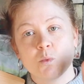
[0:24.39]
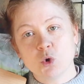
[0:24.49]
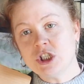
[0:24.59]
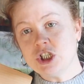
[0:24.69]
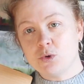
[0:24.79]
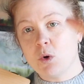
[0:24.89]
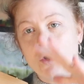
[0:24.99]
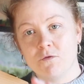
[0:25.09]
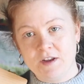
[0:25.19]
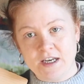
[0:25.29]
want to do a
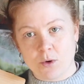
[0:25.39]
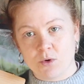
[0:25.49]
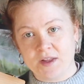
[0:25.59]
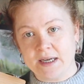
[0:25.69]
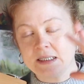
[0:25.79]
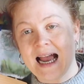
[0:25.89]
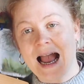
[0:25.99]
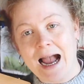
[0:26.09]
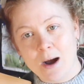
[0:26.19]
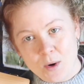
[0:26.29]
whole video on this.
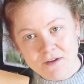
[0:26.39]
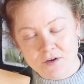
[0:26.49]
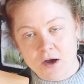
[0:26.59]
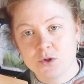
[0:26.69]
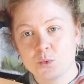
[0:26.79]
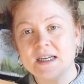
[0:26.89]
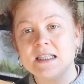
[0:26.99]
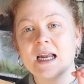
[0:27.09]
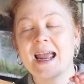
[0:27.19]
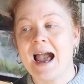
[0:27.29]
However, the
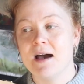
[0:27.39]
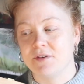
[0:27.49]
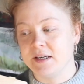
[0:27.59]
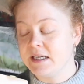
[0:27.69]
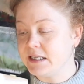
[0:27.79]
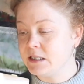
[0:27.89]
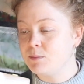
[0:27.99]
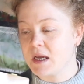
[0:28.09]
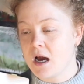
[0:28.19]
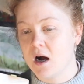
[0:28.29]
reason I haven't is
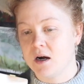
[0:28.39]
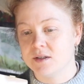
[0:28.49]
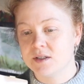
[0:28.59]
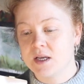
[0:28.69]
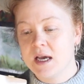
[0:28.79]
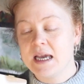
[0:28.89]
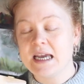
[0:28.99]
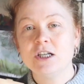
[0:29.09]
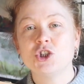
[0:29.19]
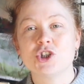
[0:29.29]
because
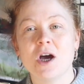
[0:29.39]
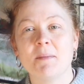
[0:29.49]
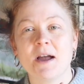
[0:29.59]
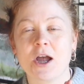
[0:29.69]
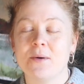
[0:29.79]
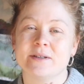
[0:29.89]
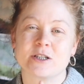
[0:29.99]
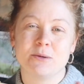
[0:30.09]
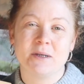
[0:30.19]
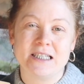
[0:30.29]
each time I go it's
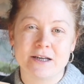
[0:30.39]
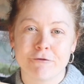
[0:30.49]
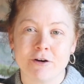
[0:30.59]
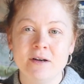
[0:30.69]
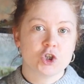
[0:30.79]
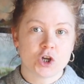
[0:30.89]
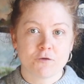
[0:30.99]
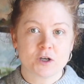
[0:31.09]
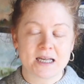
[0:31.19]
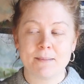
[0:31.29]
going to be different. So
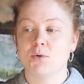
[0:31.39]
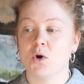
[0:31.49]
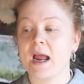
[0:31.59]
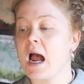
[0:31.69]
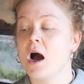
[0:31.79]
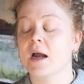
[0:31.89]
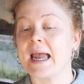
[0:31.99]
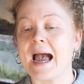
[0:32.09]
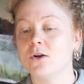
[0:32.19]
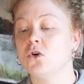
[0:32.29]
for example, I
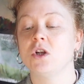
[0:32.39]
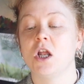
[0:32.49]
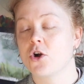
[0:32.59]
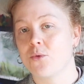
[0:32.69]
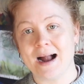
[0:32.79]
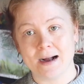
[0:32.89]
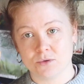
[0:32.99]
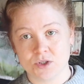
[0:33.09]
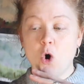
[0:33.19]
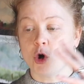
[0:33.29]
cannot lug
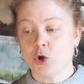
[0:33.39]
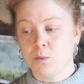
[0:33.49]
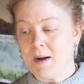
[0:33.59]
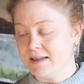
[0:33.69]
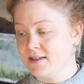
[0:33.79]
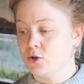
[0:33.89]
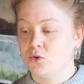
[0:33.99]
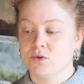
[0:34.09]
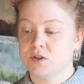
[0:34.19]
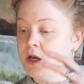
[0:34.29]
around oil
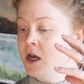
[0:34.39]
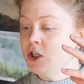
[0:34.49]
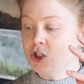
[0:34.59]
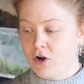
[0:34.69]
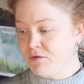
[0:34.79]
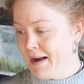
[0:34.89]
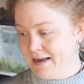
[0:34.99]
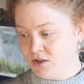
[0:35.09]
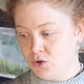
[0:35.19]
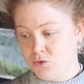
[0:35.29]
pastels, soft
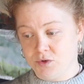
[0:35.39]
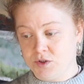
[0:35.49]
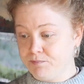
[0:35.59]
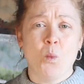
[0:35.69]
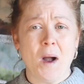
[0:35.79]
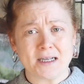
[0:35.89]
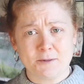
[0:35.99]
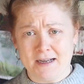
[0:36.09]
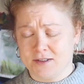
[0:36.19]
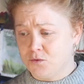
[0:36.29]
pastels, wax
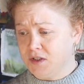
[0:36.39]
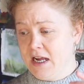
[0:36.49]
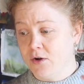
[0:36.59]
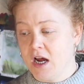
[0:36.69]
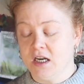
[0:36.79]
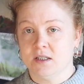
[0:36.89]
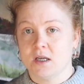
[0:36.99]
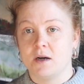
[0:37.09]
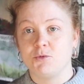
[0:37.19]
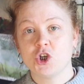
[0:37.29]
pastels, nude colours.
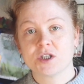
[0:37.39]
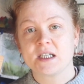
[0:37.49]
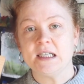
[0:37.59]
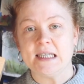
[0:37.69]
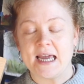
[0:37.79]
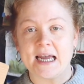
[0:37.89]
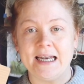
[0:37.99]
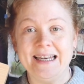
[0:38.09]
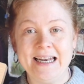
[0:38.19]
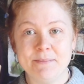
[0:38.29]
I'm just going to take a
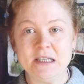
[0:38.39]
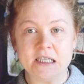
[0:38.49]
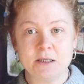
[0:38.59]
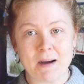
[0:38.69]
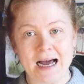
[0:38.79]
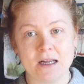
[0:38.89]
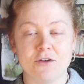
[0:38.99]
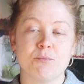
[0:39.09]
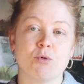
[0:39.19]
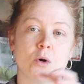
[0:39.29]
limited palette
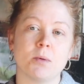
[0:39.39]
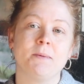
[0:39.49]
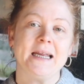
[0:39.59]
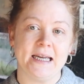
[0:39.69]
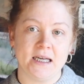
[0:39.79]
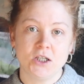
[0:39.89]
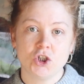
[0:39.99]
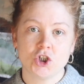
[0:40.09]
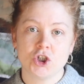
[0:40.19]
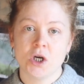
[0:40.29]
of probably
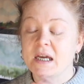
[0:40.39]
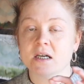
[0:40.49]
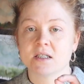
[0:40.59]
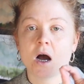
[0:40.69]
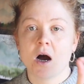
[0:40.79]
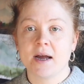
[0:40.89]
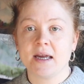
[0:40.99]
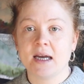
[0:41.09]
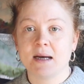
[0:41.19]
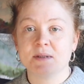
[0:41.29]
each because
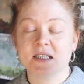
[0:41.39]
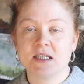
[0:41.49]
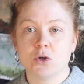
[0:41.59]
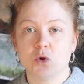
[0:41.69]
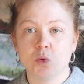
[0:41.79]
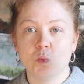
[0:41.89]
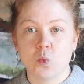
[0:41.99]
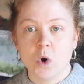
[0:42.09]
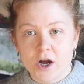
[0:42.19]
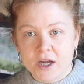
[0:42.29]
I am still
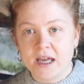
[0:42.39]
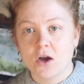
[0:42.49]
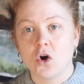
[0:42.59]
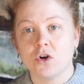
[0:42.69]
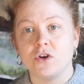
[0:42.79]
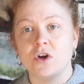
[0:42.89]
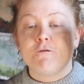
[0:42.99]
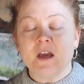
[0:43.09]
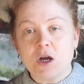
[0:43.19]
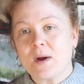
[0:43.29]
working on
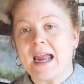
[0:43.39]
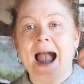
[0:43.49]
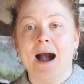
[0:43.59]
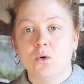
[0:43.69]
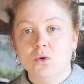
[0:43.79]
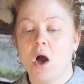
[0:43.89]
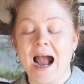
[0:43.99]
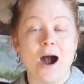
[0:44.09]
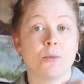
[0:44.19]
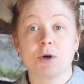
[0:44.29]
figuring out
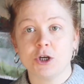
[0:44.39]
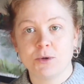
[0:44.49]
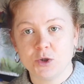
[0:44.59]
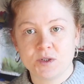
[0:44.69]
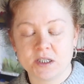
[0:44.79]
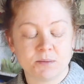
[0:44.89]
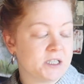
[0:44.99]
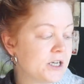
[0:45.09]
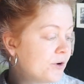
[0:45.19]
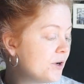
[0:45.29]
how I'm going to use these
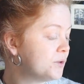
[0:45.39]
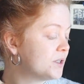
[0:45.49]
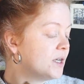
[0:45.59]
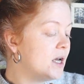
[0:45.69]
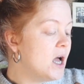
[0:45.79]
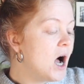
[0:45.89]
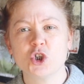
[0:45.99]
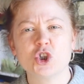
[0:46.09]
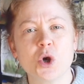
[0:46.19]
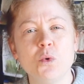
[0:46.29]
materials. It
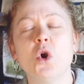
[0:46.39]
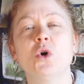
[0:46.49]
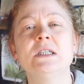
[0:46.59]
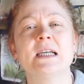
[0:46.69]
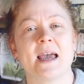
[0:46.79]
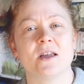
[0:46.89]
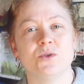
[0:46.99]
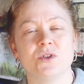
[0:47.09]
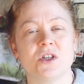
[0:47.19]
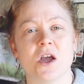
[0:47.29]
took so long to get
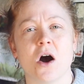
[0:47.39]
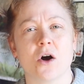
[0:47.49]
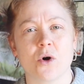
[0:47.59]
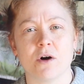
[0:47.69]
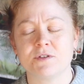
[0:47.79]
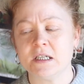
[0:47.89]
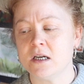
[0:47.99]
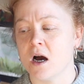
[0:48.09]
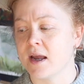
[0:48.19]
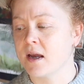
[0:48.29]
used to the art graph, didn't
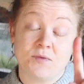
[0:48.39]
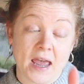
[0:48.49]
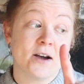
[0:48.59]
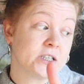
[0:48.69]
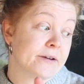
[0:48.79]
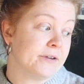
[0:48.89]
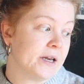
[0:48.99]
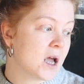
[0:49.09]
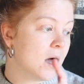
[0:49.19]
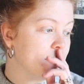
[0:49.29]
I? They are
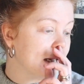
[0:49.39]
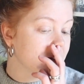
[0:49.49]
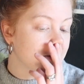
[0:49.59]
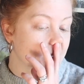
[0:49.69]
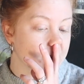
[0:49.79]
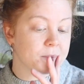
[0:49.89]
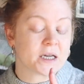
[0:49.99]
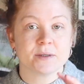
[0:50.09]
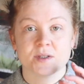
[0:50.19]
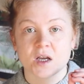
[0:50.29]
definitely coming
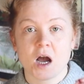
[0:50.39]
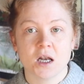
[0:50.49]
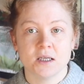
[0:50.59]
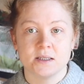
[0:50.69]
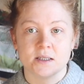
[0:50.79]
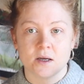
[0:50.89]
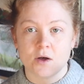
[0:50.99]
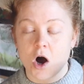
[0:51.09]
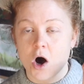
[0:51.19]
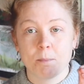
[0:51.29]
because the colours
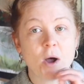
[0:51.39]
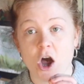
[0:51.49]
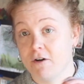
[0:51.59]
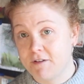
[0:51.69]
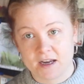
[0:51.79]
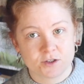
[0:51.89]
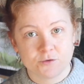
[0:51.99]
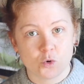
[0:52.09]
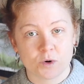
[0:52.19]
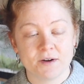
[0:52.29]
are perfect
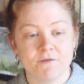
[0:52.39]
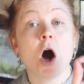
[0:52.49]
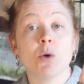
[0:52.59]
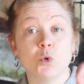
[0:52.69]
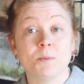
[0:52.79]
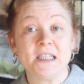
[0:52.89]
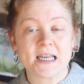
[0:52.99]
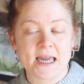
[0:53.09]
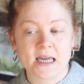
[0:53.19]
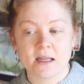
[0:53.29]
for it. I will be
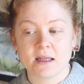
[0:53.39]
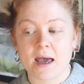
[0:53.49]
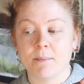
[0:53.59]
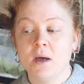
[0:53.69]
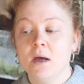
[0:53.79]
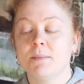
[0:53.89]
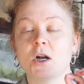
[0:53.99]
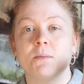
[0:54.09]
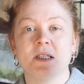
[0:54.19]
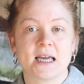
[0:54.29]
taking them, but
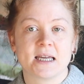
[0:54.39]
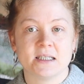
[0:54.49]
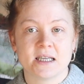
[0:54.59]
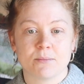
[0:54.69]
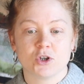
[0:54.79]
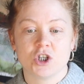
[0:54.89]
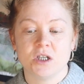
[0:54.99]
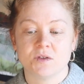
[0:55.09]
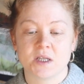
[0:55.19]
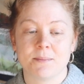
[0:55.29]
I'll be taking separate
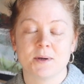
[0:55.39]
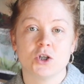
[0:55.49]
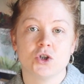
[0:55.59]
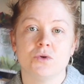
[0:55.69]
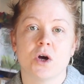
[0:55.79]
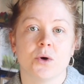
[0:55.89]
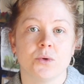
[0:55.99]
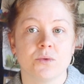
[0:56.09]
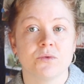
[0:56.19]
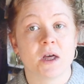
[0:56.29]
sheets of that because you
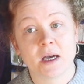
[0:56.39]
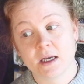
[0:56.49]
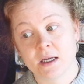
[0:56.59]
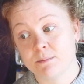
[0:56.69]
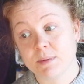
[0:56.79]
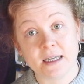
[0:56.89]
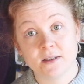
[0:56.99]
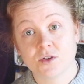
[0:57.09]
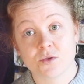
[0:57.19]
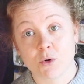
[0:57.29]
know that it
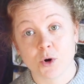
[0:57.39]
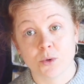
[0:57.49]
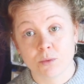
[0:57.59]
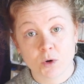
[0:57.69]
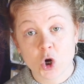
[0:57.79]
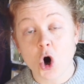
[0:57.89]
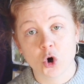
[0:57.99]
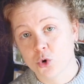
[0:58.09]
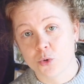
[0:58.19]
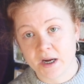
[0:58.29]
bleeds through
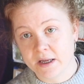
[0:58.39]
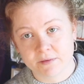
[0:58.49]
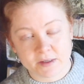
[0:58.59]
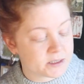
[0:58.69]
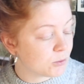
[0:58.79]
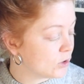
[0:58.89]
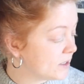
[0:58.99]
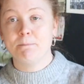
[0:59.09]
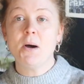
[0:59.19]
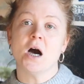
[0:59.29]
concrete at this
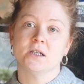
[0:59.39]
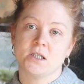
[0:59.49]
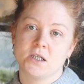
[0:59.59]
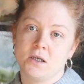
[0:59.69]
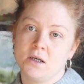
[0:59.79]
point. But